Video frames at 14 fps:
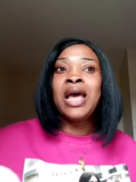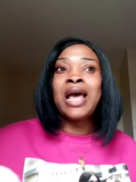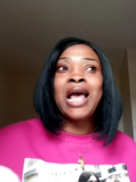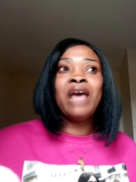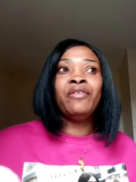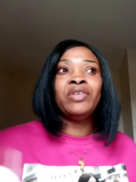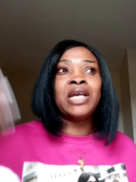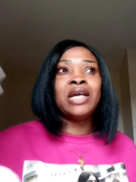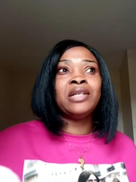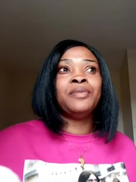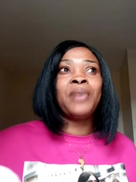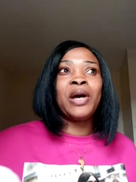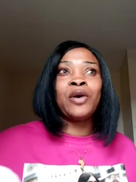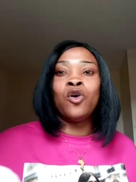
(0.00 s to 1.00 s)
have it at the
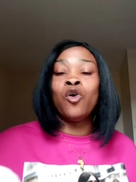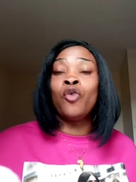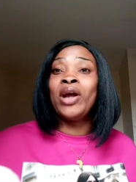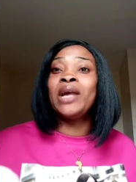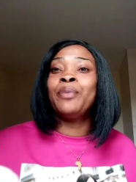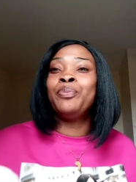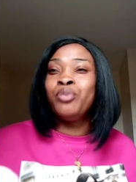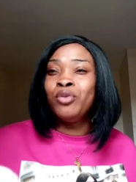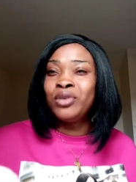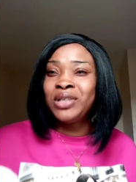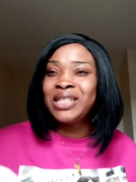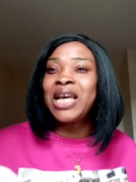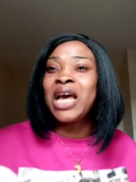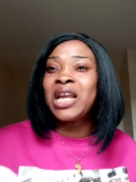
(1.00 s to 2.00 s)
back, or rather, put
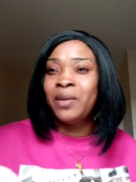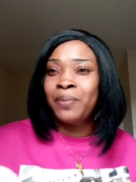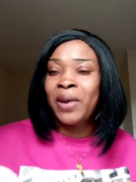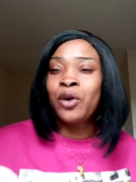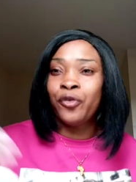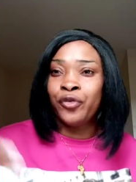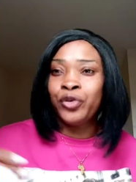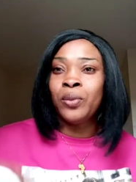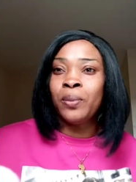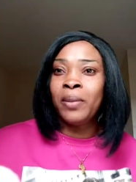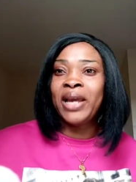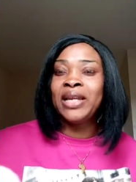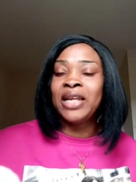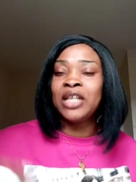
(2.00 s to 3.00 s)
it at the back of your
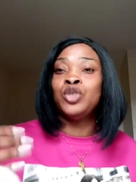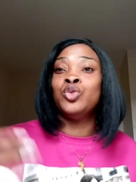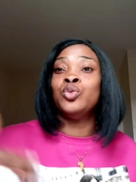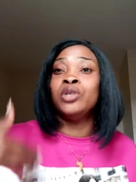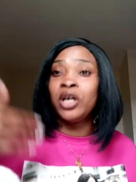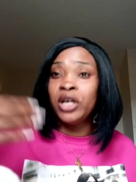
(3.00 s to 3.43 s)
mind that you are